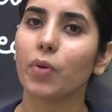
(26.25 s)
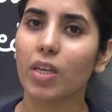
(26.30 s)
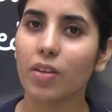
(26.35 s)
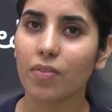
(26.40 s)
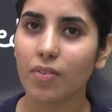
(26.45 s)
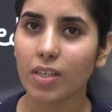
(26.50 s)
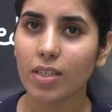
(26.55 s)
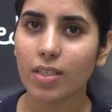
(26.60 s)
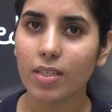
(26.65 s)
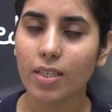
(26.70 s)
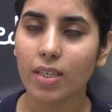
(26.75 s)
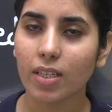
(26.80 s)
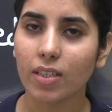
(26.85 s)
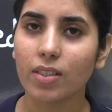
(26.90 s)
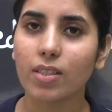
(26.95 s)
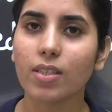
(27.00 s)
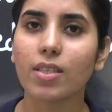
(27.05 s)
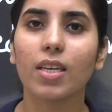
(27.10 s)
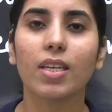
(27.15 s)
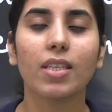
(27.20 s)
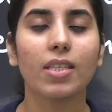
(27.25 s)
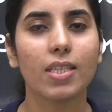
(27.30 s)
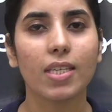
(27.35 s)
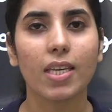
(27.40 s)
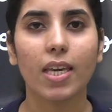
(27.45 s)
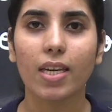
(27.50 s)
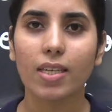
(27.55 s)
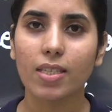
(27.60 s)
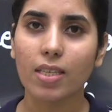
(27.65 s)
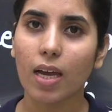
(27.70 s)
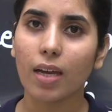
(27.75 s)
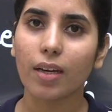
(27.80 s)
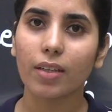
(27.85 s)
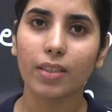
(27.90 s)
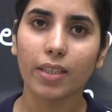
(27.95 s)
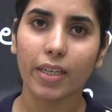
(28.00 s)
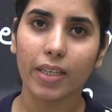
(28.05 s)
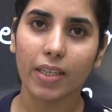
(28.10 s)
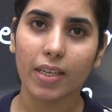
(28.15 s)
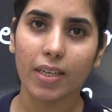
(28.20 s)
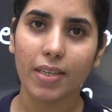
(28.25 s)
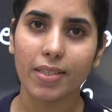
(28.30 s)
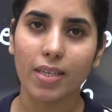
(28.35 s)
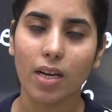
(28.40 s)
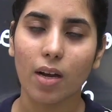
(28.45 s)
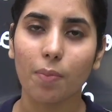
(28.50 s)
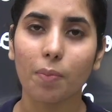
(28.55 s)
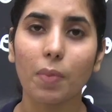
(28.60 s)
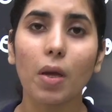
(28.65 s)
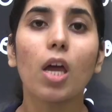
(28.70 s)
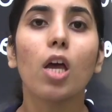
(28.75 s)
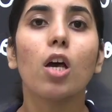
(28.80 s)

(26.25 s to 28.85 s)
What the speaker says: previous years in CSIR Net exam.